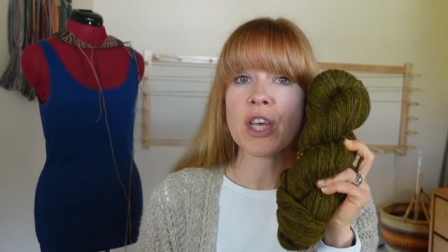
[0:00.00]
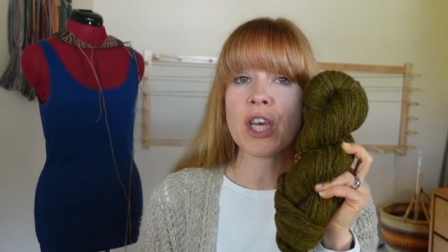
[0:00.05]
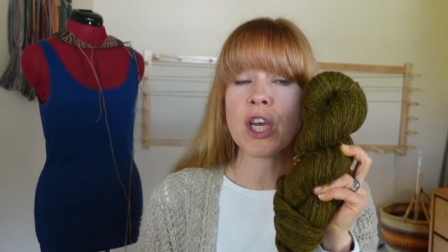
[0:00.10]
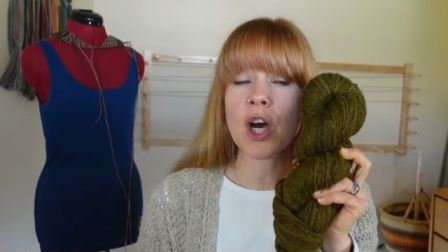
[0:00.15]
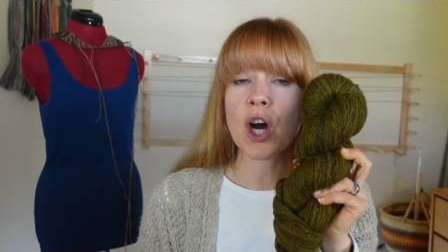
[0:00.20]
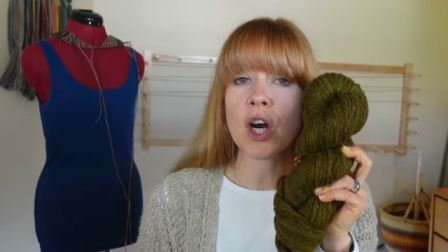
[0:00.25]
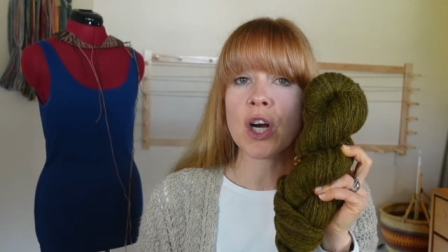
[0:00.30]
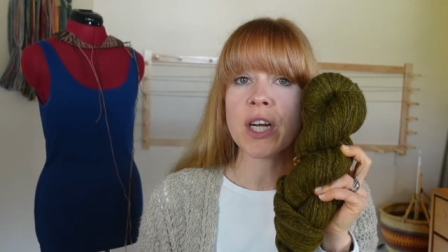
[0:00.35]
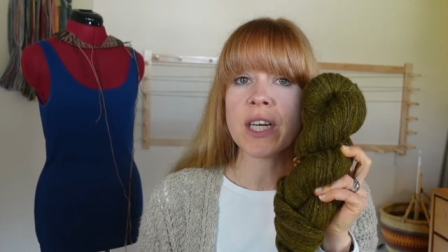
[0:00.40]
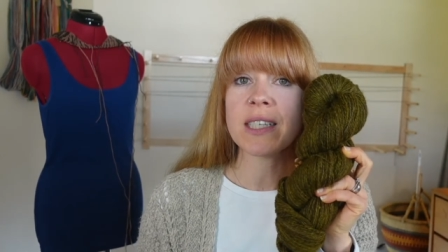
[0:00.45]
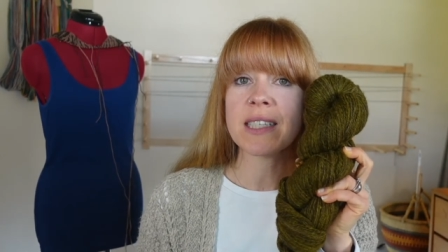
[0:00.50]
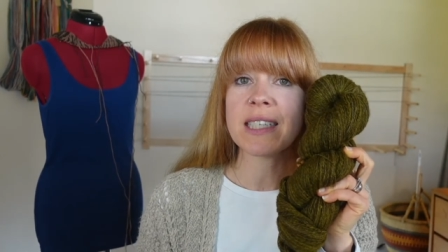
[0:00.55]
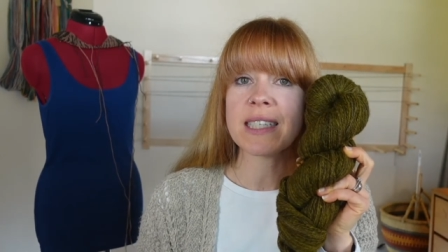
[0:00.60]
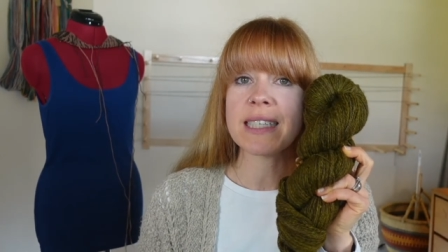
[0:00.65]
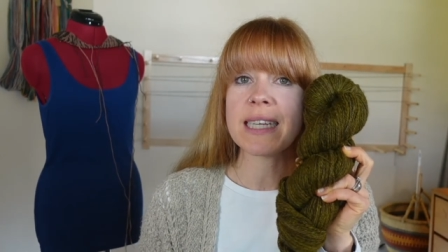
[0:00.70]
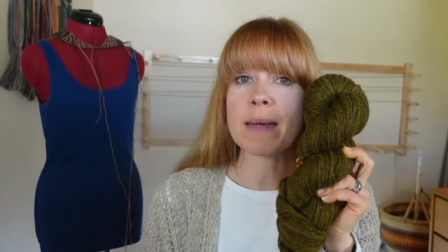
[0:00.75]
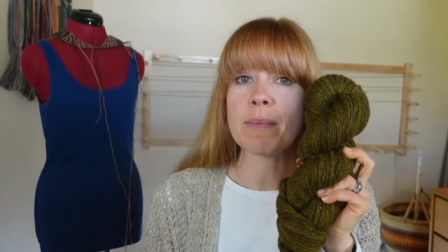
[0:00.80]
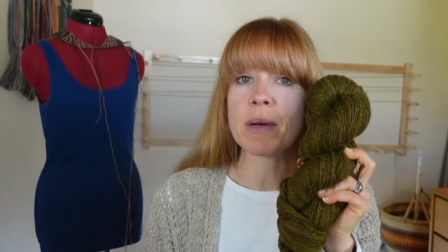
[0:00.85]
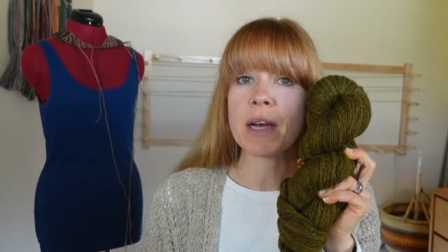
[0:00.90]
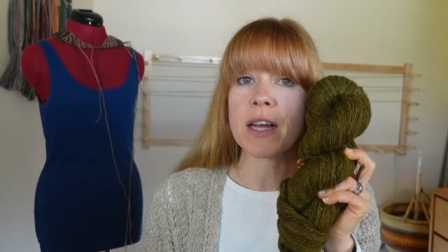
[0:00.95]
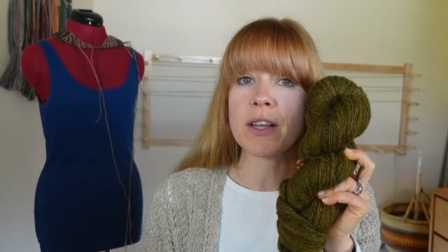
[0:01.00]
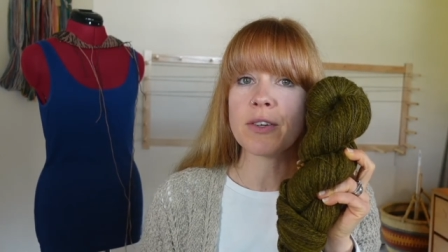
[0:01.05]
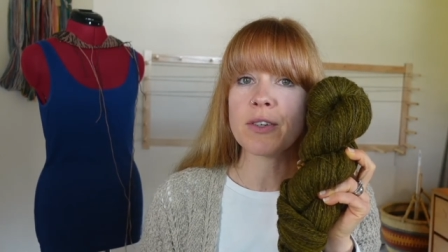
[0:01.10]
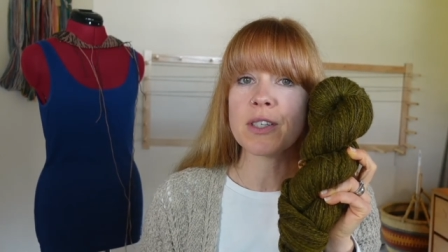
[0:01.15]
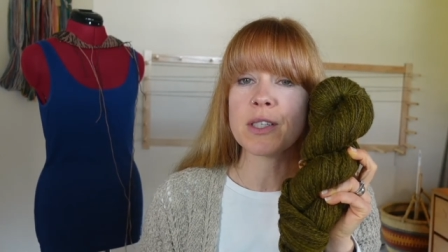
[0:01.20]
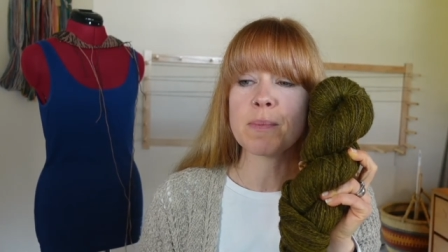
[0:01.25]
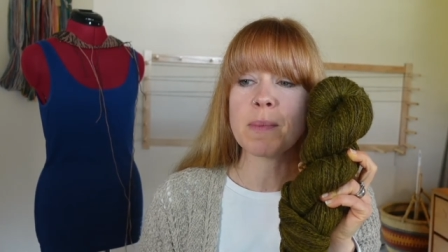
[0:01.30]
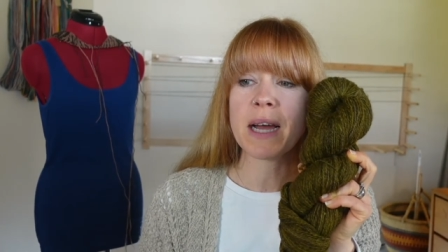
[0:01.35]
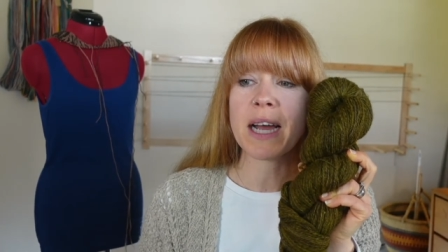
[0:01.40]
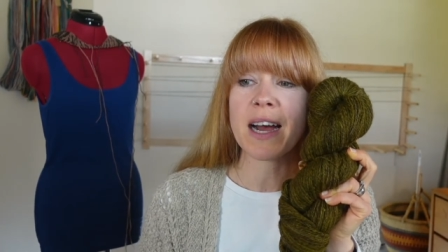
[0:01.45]
the yarn is the same
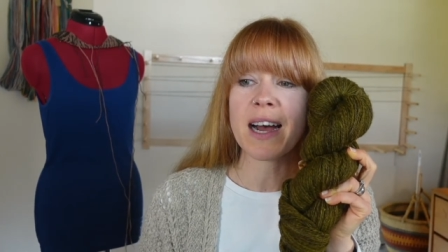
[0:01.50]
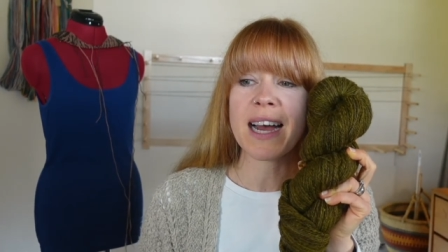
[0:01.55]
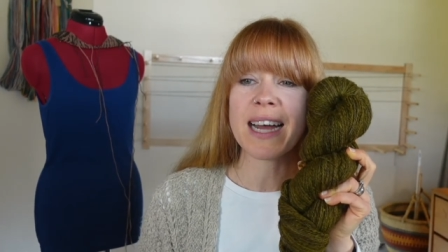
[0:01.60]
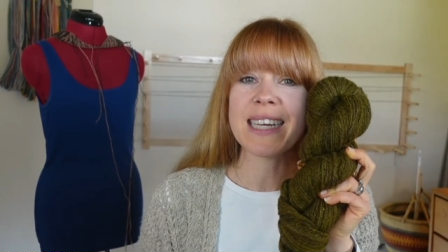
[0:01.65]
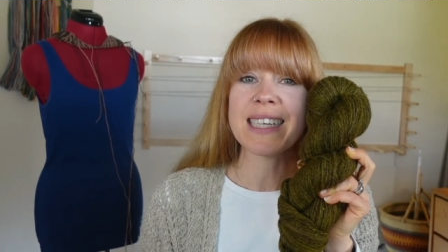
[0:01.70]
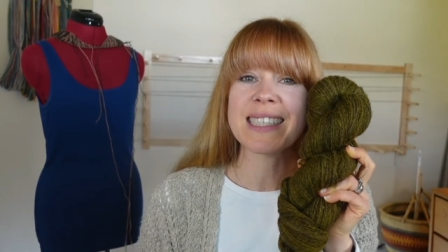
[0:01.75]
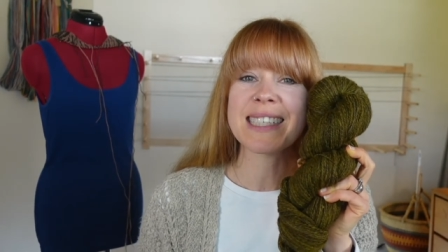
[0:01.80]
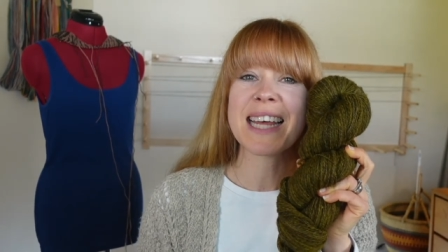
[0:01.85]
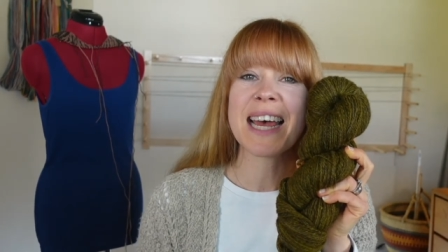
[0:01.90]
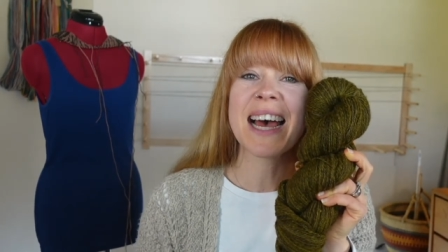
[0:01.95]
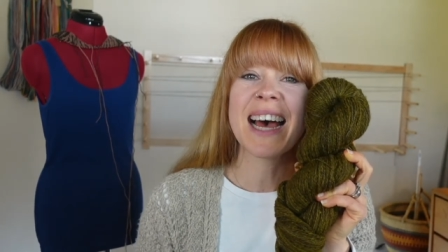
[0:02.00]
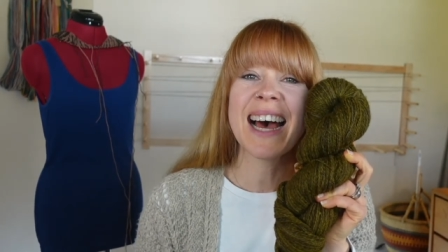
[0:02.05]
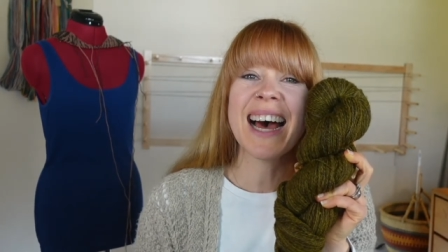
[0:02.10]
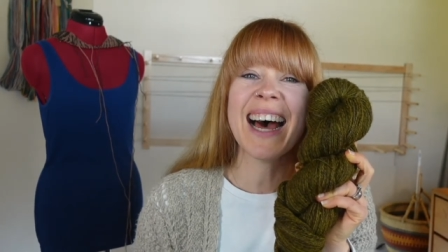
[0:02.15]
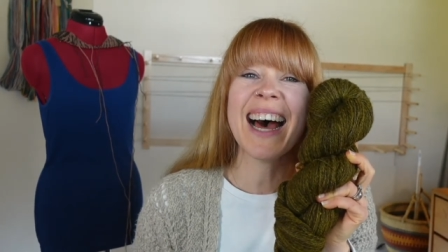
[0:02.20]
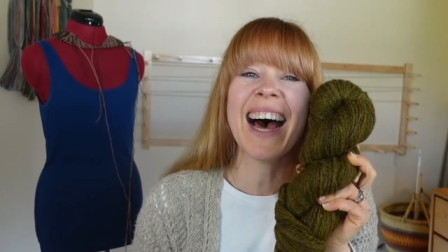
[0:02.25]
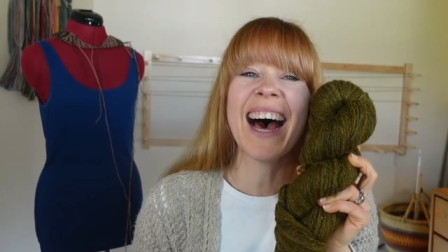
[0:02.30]
color as my eyes.